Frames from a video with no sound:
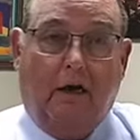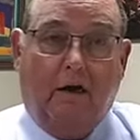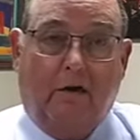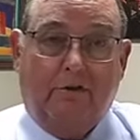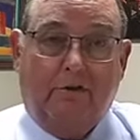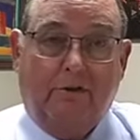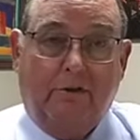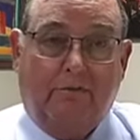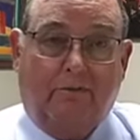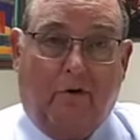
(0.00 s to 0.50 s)

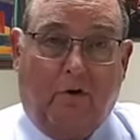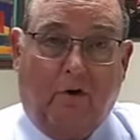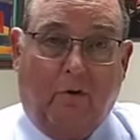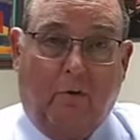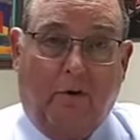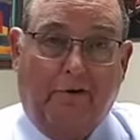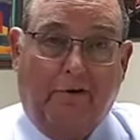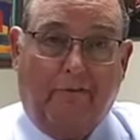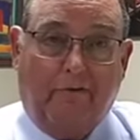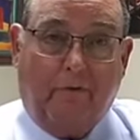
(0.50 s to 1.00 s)
too far
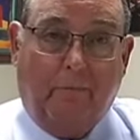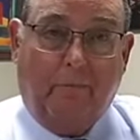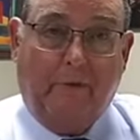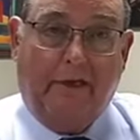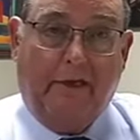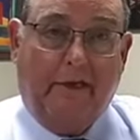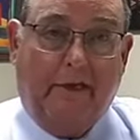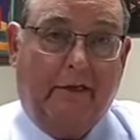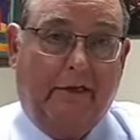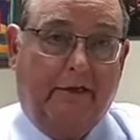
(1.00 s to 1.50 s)
away from
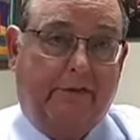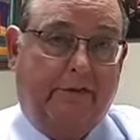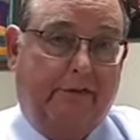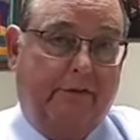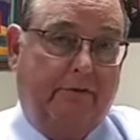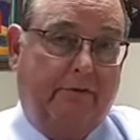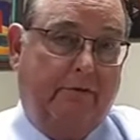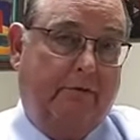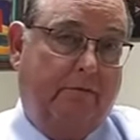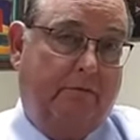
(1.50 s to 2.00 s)
me
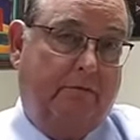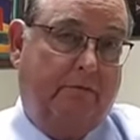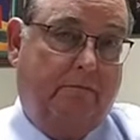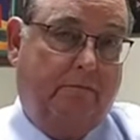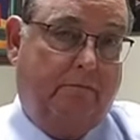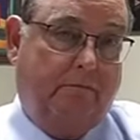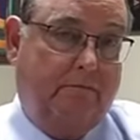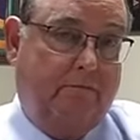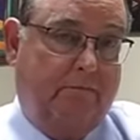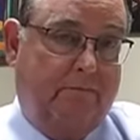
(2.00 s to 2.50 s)
to
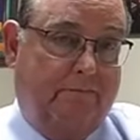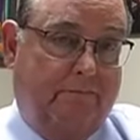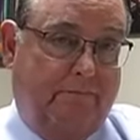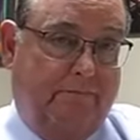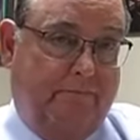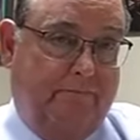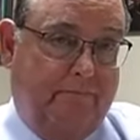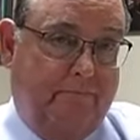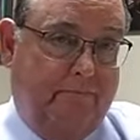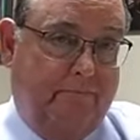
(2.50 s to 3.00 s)

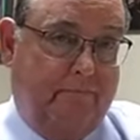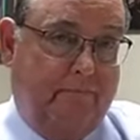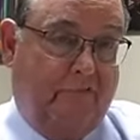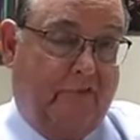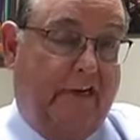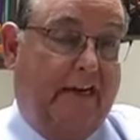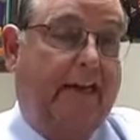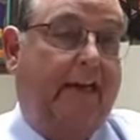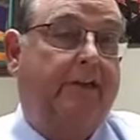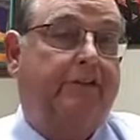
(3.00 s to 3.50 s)

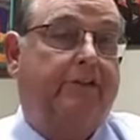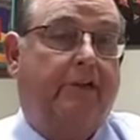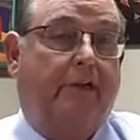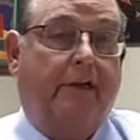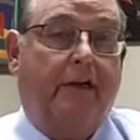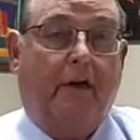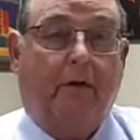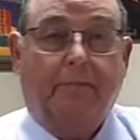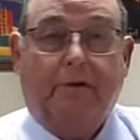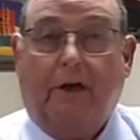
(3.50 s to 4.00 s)
financially
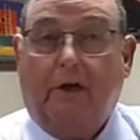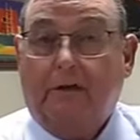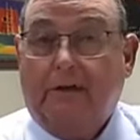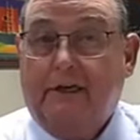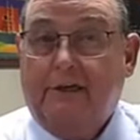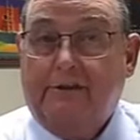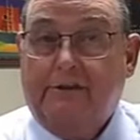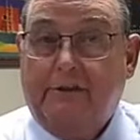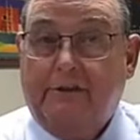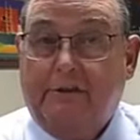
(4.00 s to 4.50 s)
help you, I'll
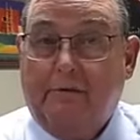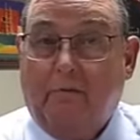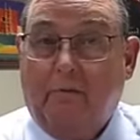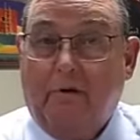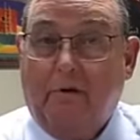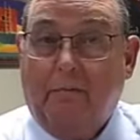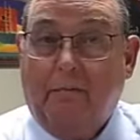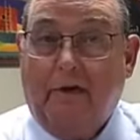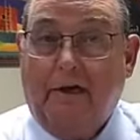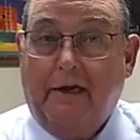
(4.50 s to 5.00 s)
get you to one
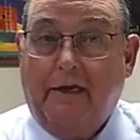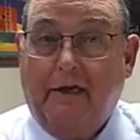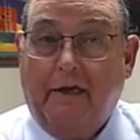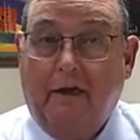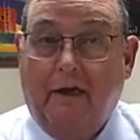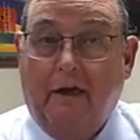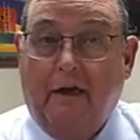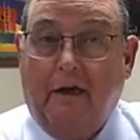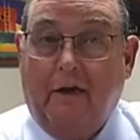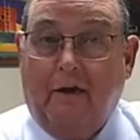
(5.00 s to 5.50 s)
of my
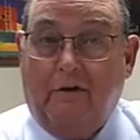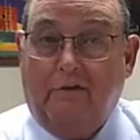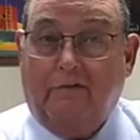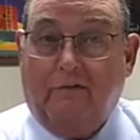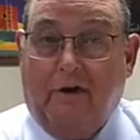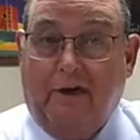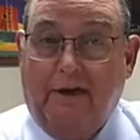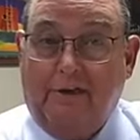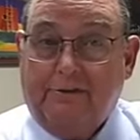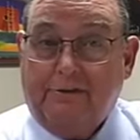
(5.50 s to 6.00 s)

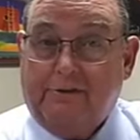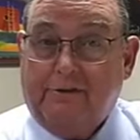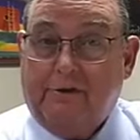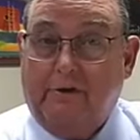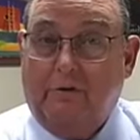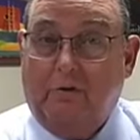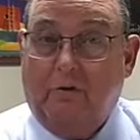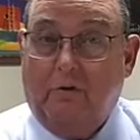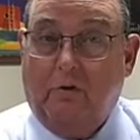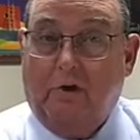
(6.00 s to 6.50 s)
friends
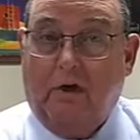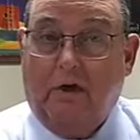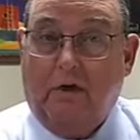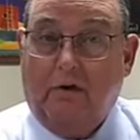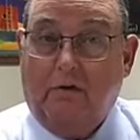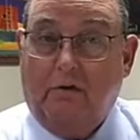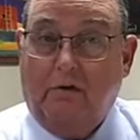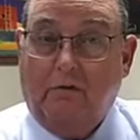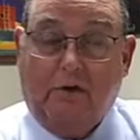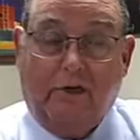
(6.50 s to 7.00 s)

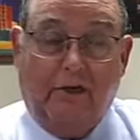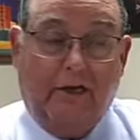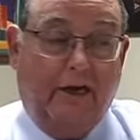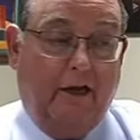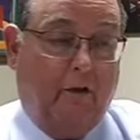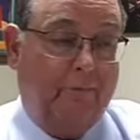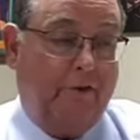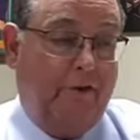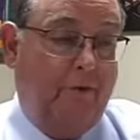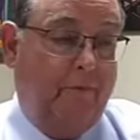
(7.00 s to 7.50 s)
who can
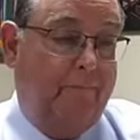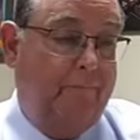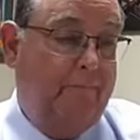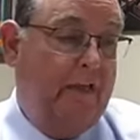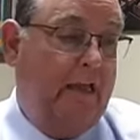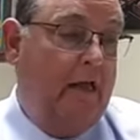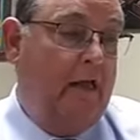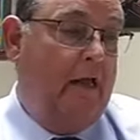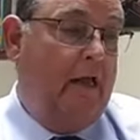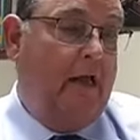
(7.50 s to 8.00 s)
help you.
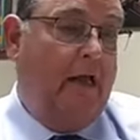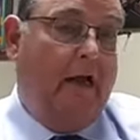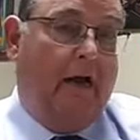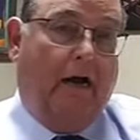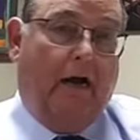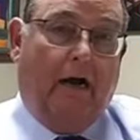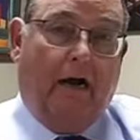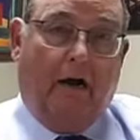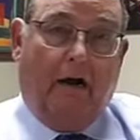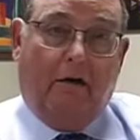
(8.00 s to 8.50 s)

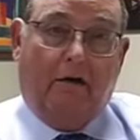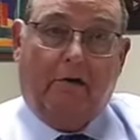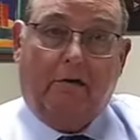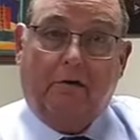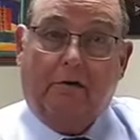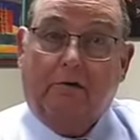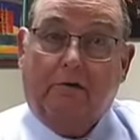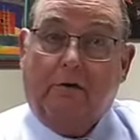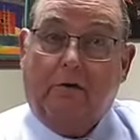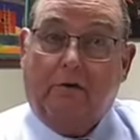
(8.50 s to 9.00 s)

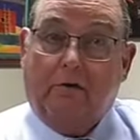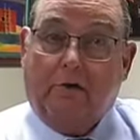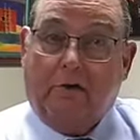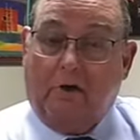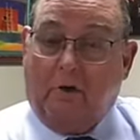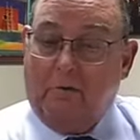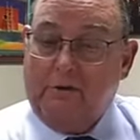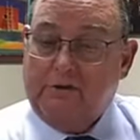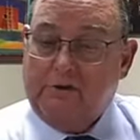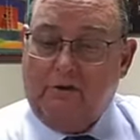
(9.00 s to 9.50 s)
You can
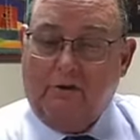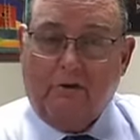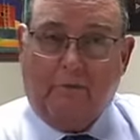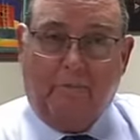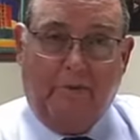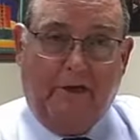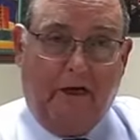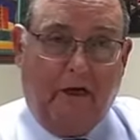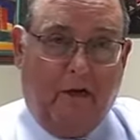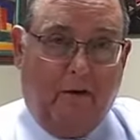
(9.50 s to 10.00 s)
always look
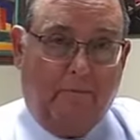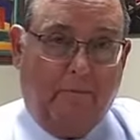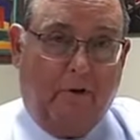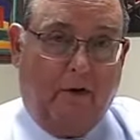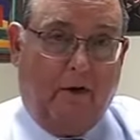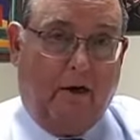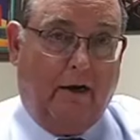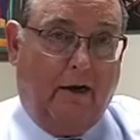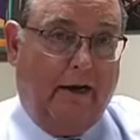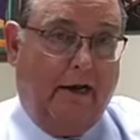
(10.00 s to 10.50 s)
me up.
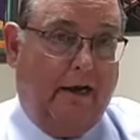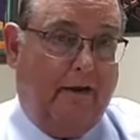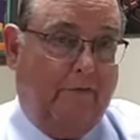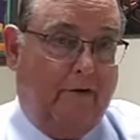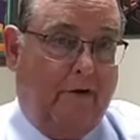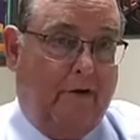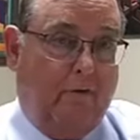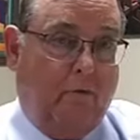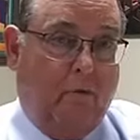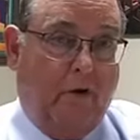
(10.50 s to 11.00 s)
I have
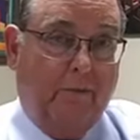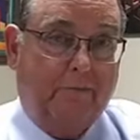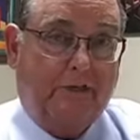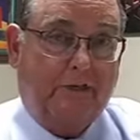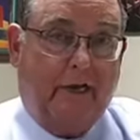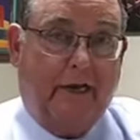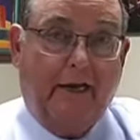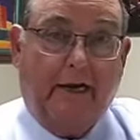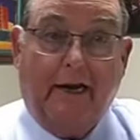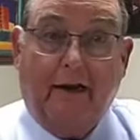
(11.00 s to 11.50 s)
a
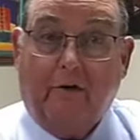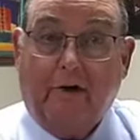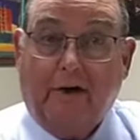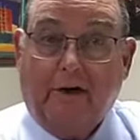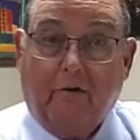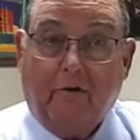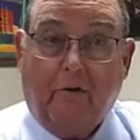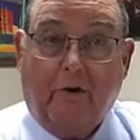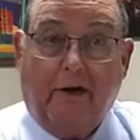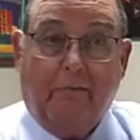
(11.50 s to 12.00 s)
website,
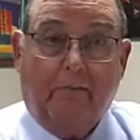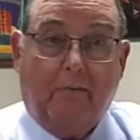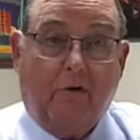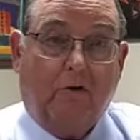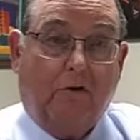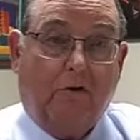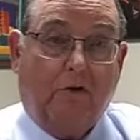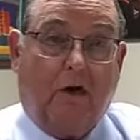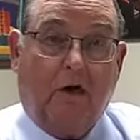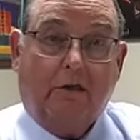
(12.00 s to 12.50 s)

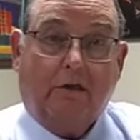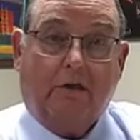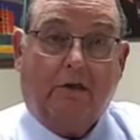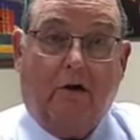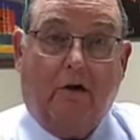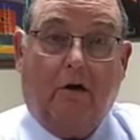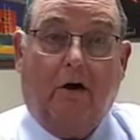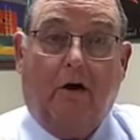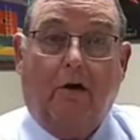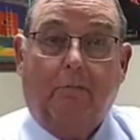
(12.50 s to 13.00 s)

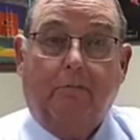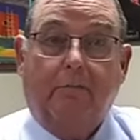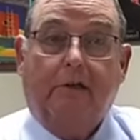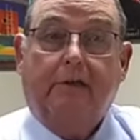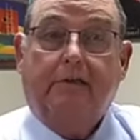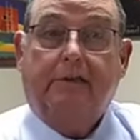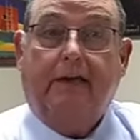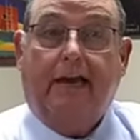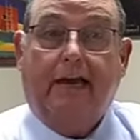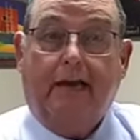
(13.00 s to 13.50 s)
ariccramer.com,
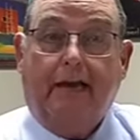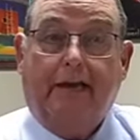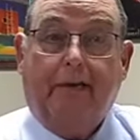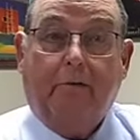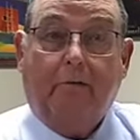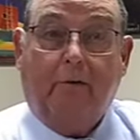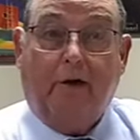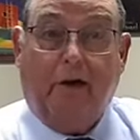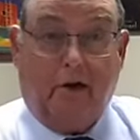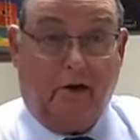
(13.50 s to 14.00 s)

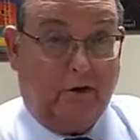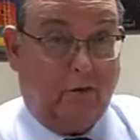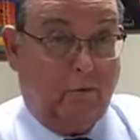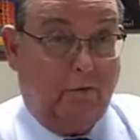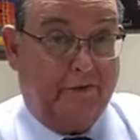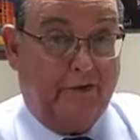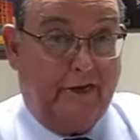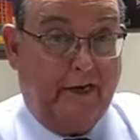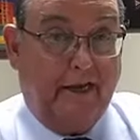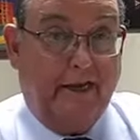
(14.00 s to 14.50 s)
Aric
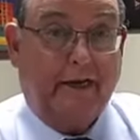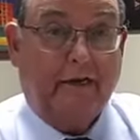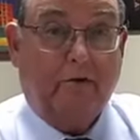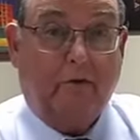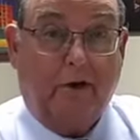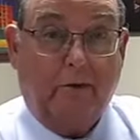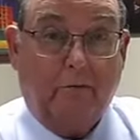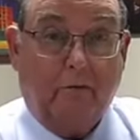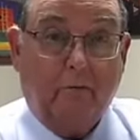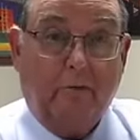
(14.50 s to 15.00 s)
with an A,
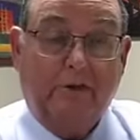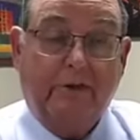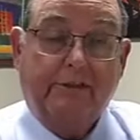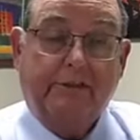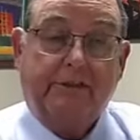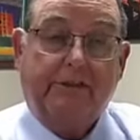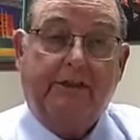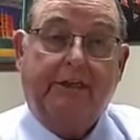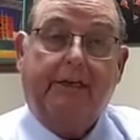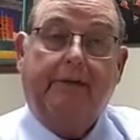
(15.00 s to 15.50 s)
Cramer with a
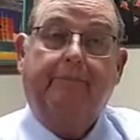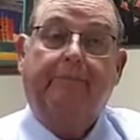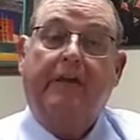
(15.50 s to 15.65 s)
C.